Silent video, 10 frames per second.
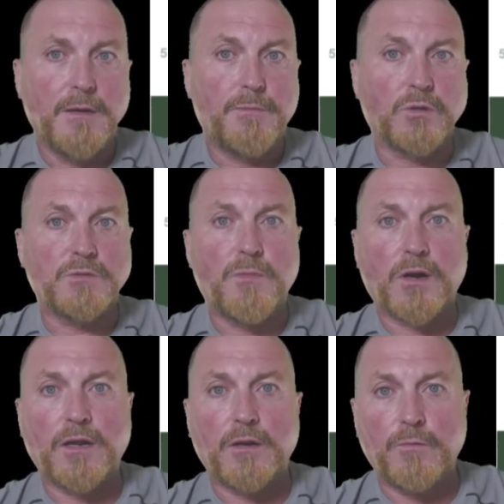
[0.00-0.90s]

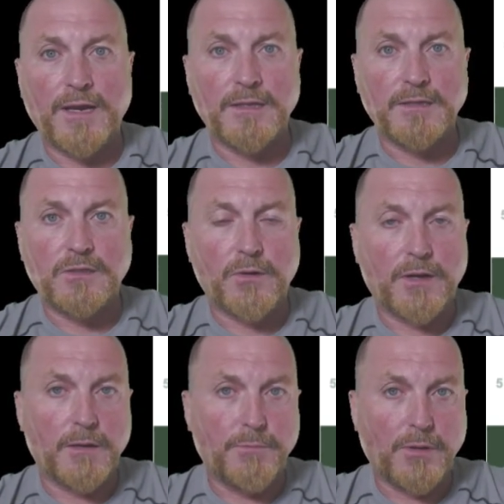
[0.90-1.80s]
Post-market regulatory
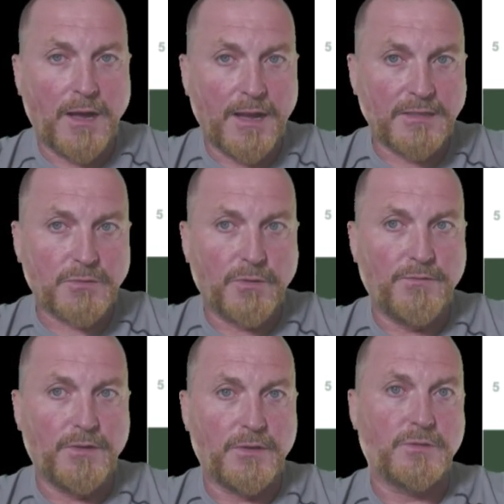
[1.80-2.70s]
compliance
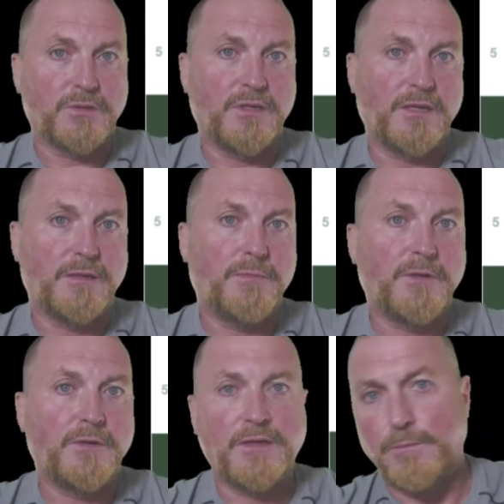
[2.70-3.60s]
reviews need
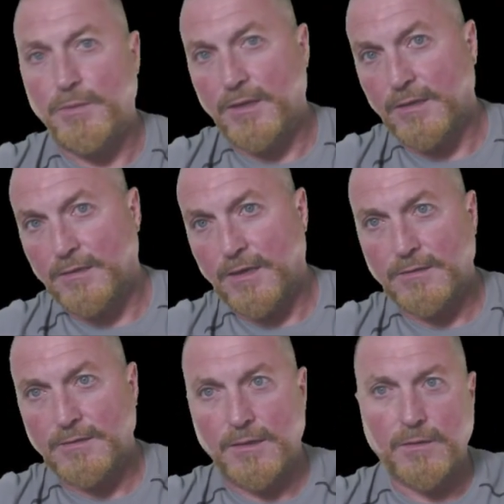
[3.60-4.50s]
to be
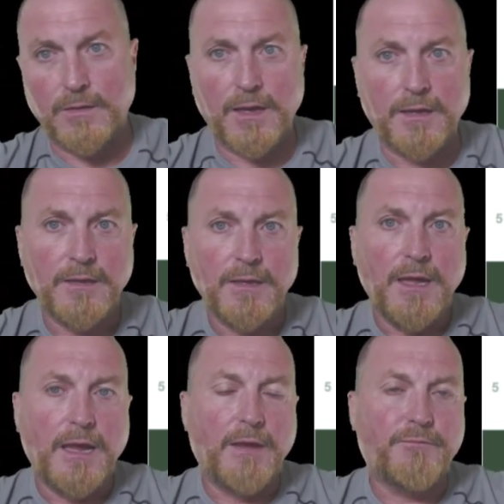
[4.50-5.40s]
conducted, okay?
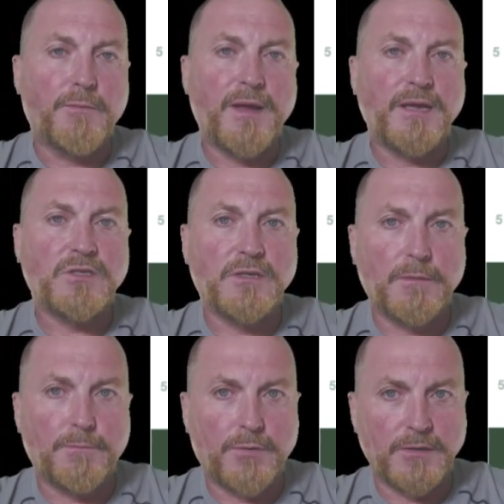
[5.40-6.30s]
Information
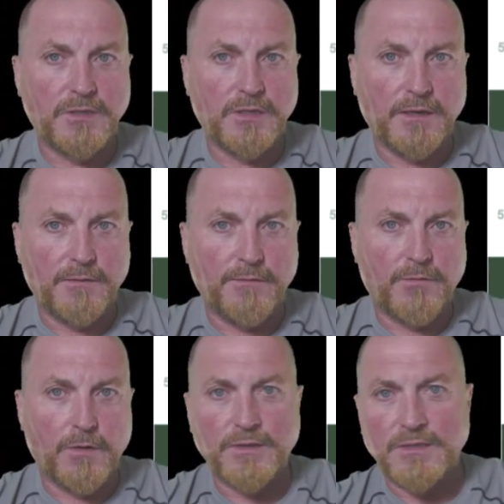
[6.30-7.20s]
and bridging
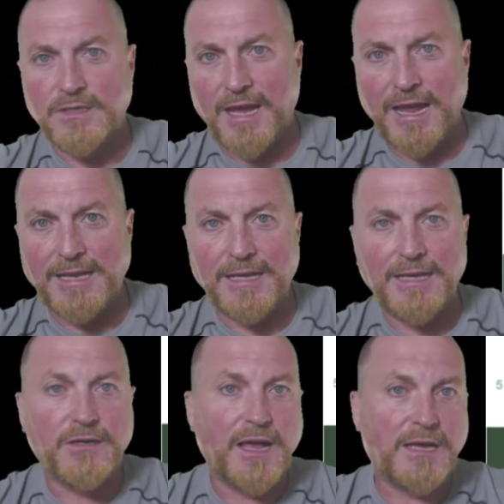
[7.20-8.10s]
involving scanning
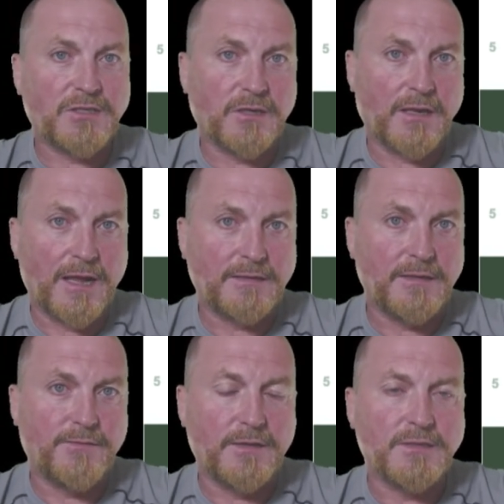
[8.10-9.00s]
international
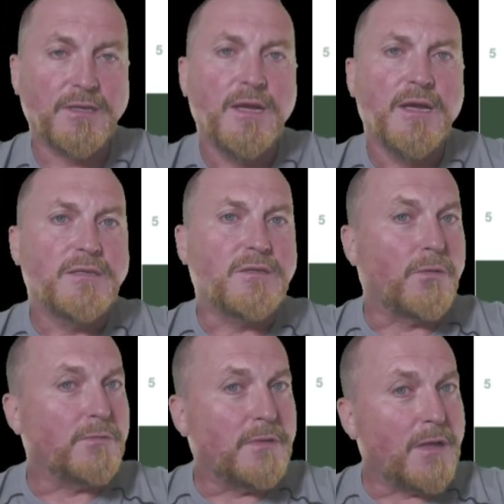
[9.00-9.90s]
activities.
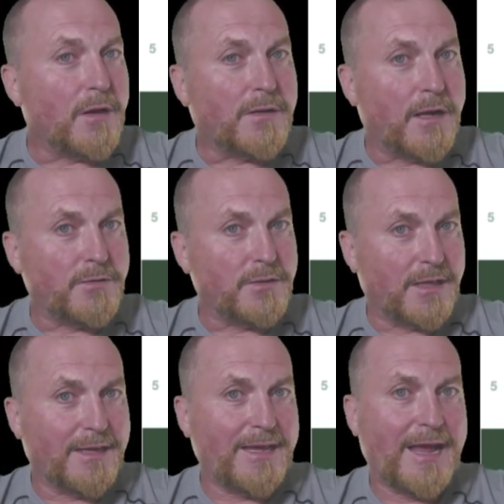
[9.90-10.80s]
So countries
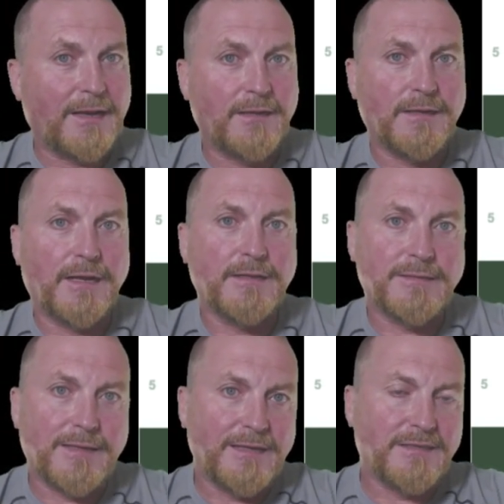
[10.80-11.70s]
like Canada, the United
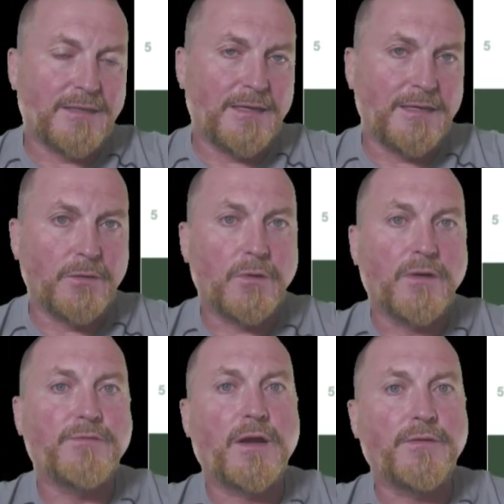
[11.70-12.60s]
States, the EU
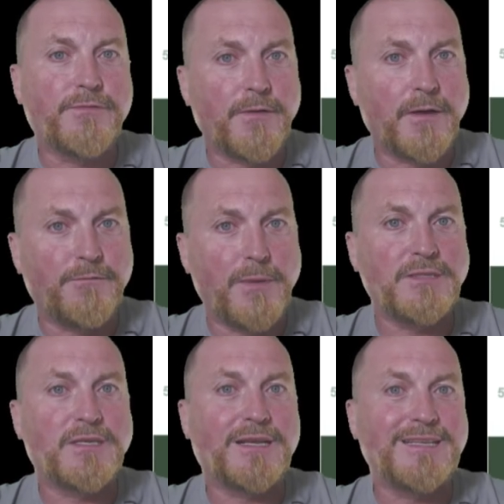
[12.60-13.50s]
have
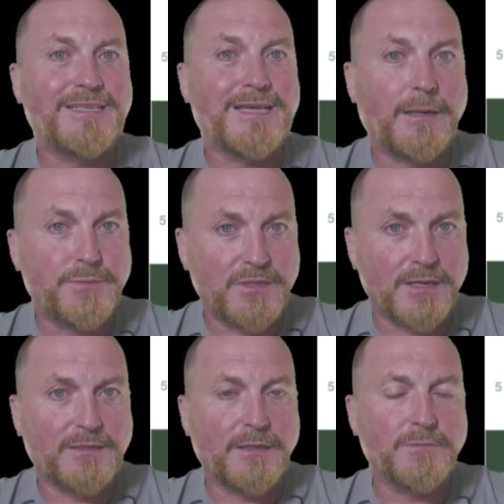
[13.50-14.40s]
basically set up
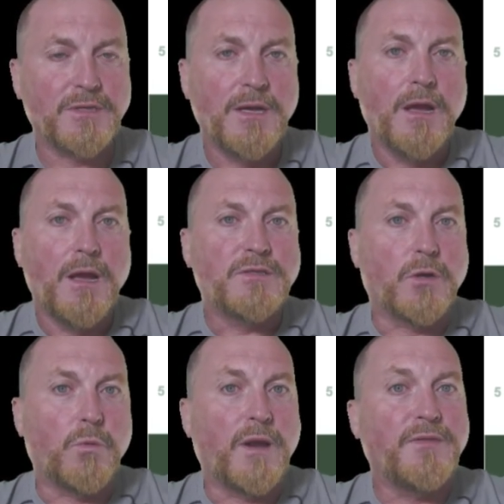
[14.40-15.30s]
systems.
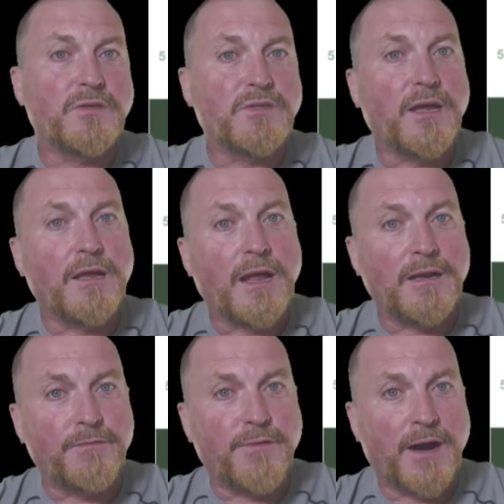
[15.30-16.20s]
So when there's an
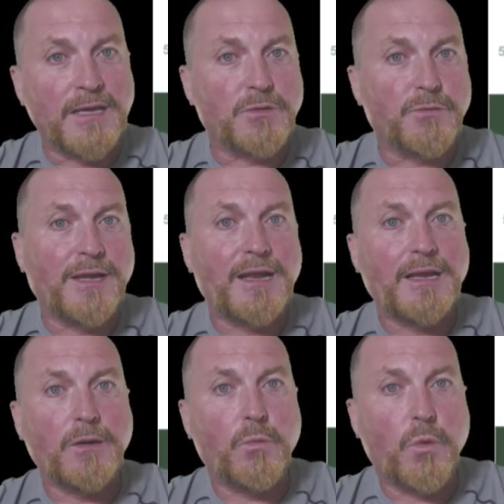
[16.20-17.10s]
advisory in
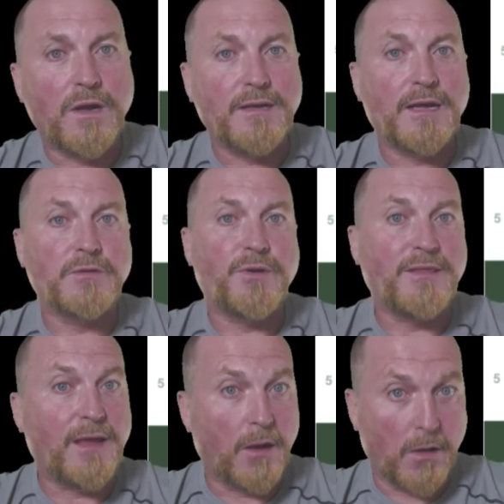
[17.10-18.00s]
any one country,
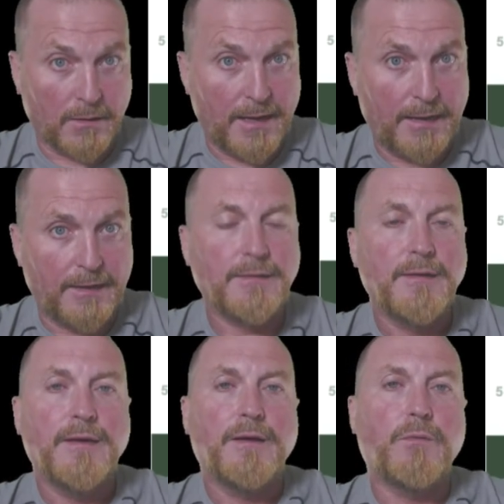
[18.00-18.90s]
they all get it.
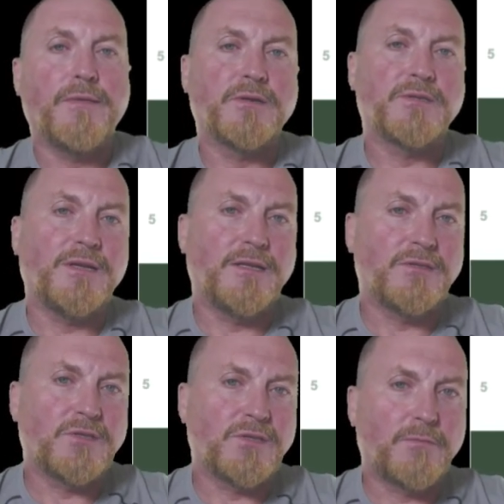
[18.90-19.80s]
When there's an
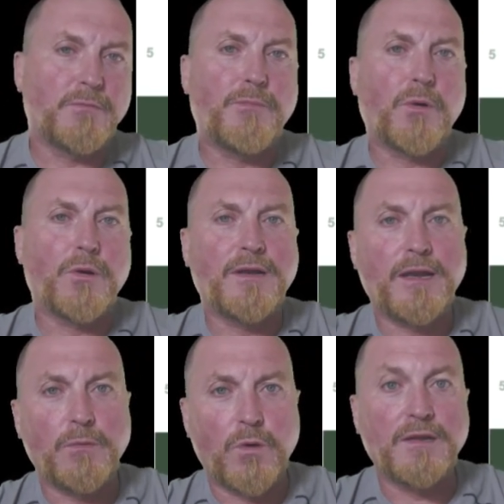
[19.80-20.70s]
incident report in
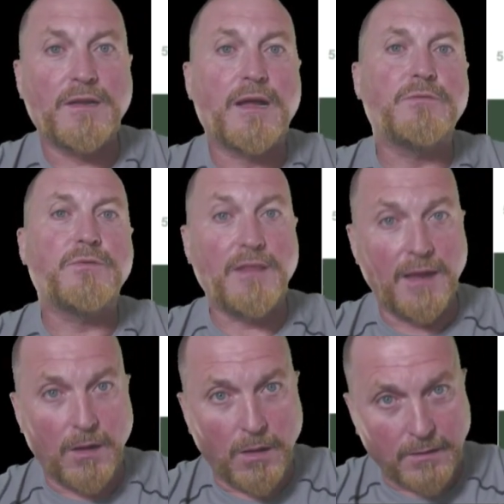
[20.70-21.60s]
any one country,
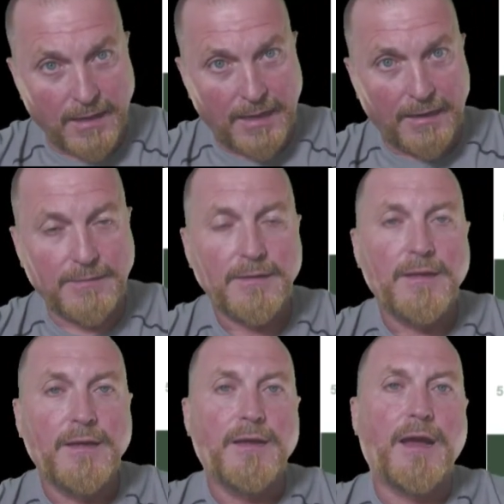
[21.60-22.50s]
they all get it.
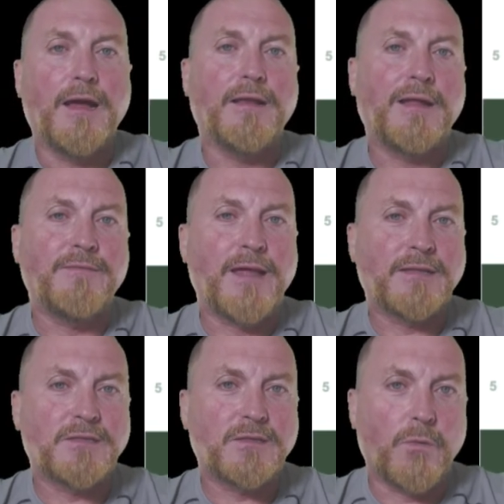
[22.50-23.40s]
And
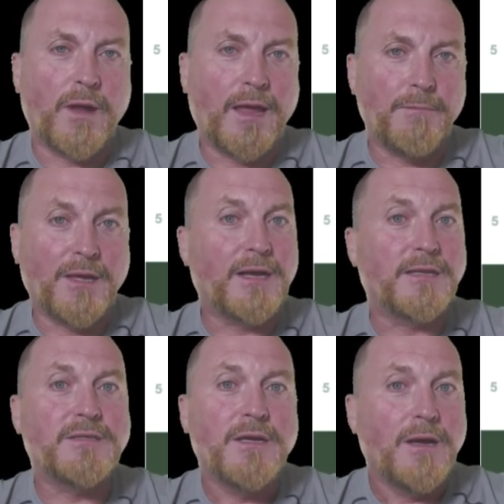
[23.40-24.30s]
that's the way,
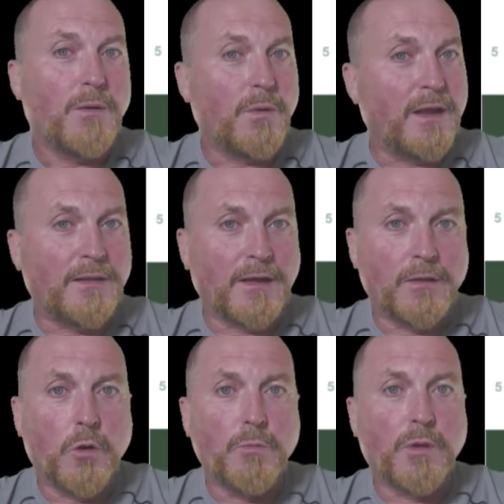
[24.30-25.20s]
because in the
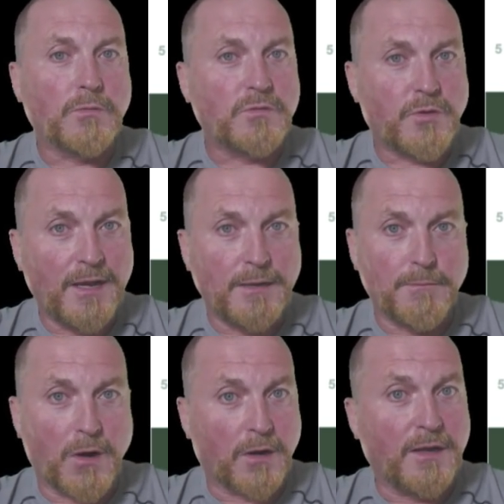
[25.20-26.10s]
global trading
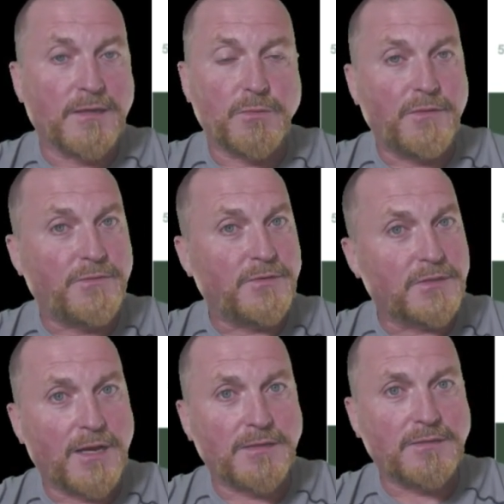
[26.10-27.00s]
market, as we've
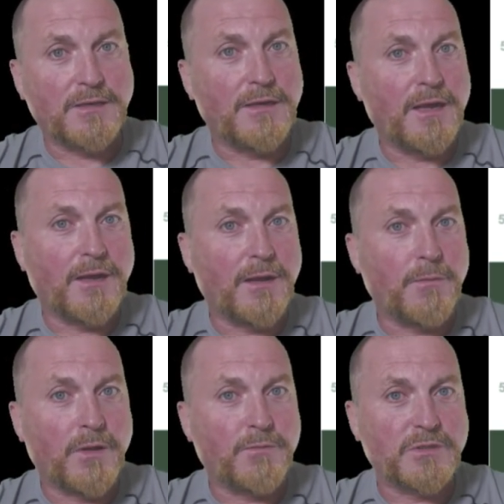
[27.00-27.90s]
discussed
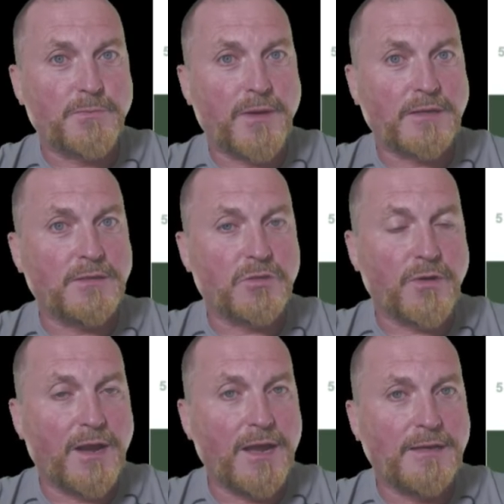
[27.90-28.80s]
with respect to
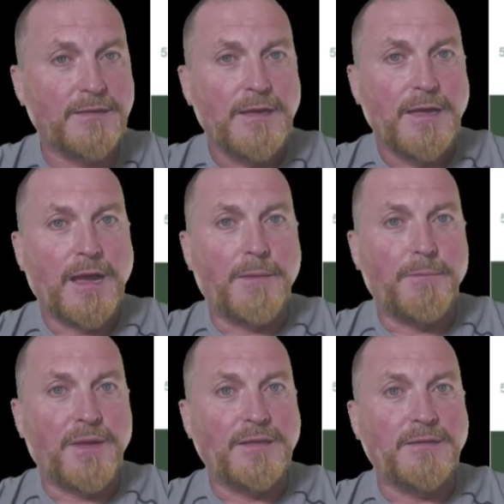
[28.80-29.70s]
trade, I
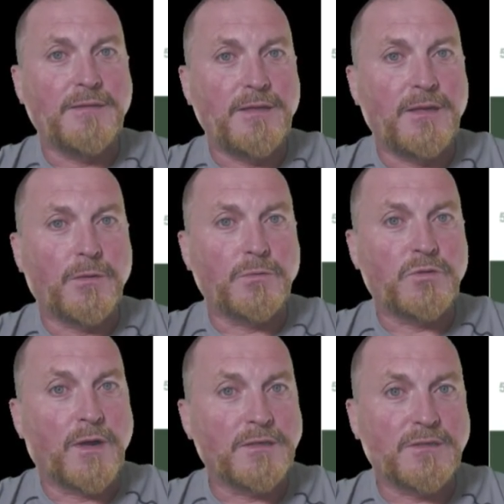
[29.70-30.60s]
mean, many of
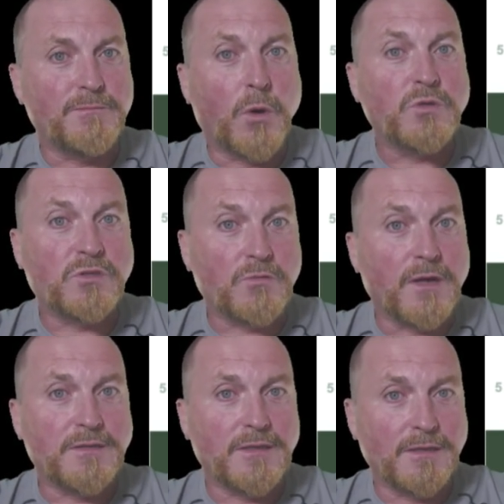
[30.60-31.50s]

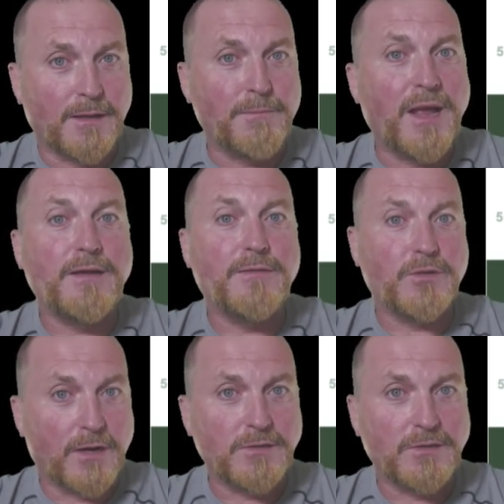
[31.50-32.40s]
the
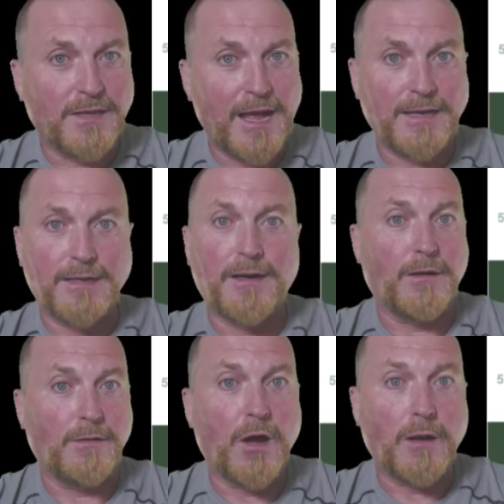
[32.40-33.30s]
drugs in Canada
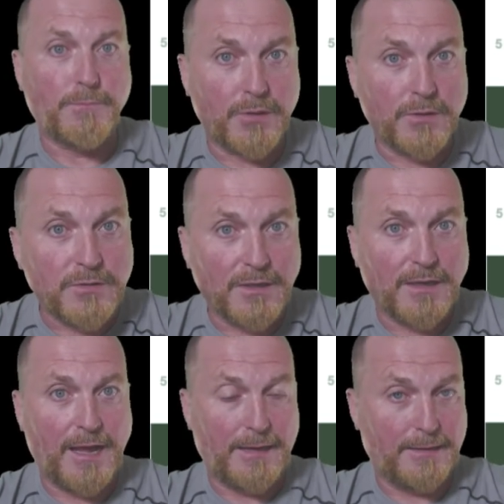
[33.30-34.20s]
are not produced in
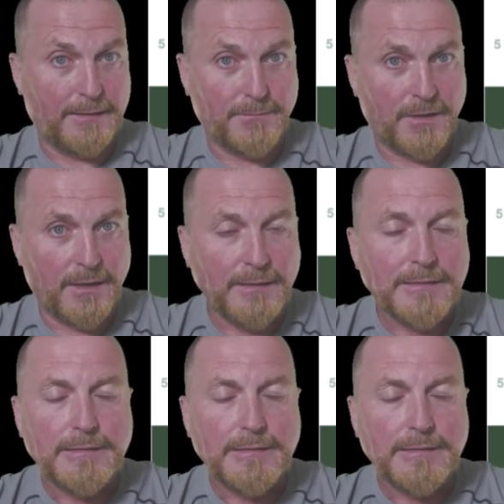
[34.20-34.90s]
Canada, right?